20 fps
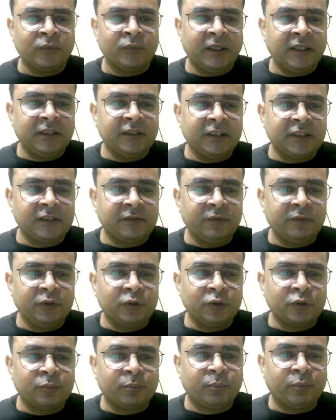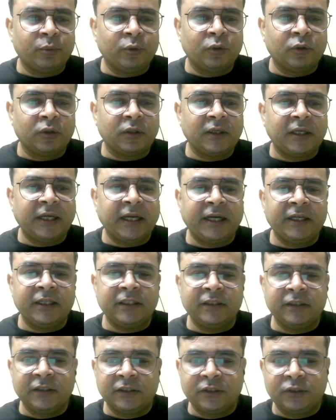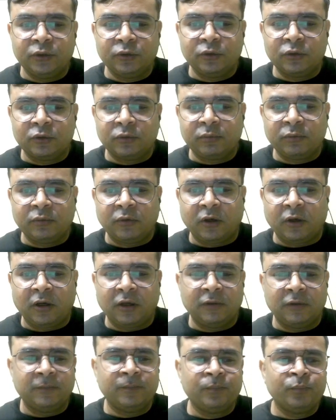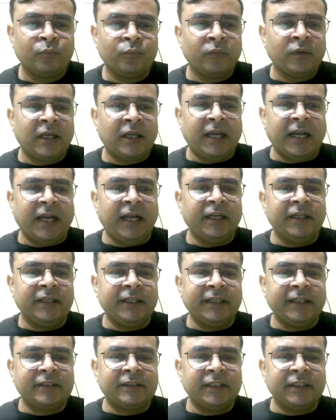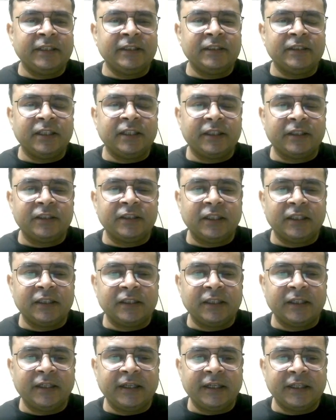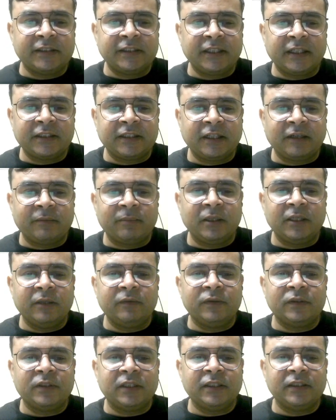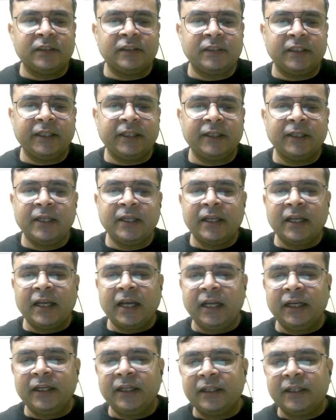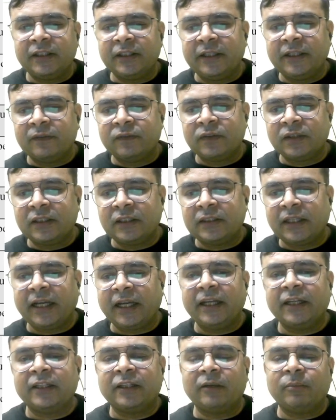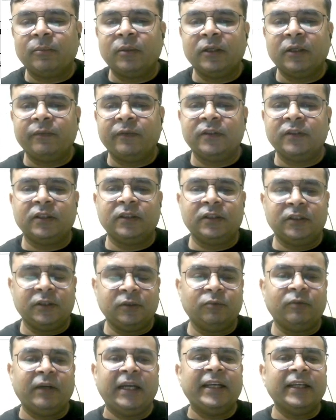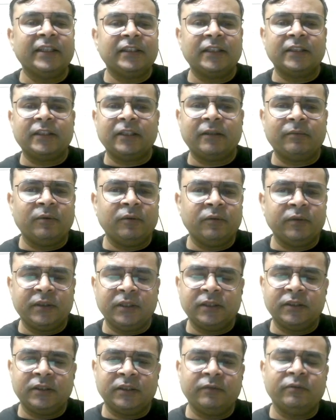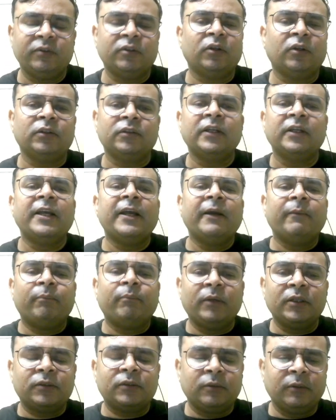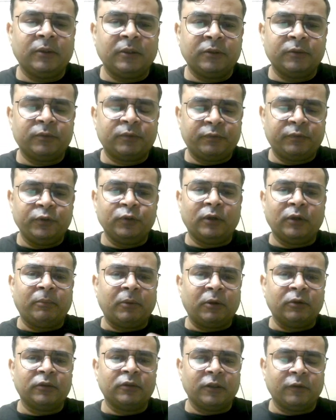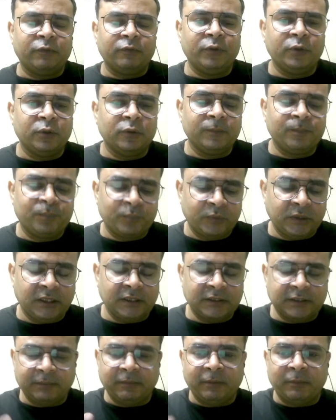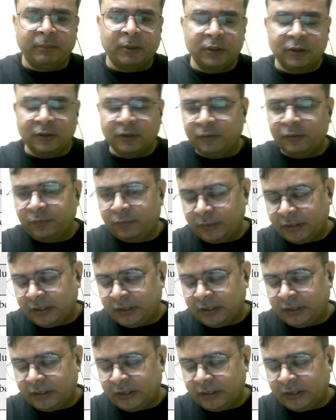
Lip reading: In this we use port, and in this use valve, and its engine result in lesser thermal efficiency, and it gives us higher thermal efficiency. Why lesser thermal efficiency? Because must few amount of fuel some amount of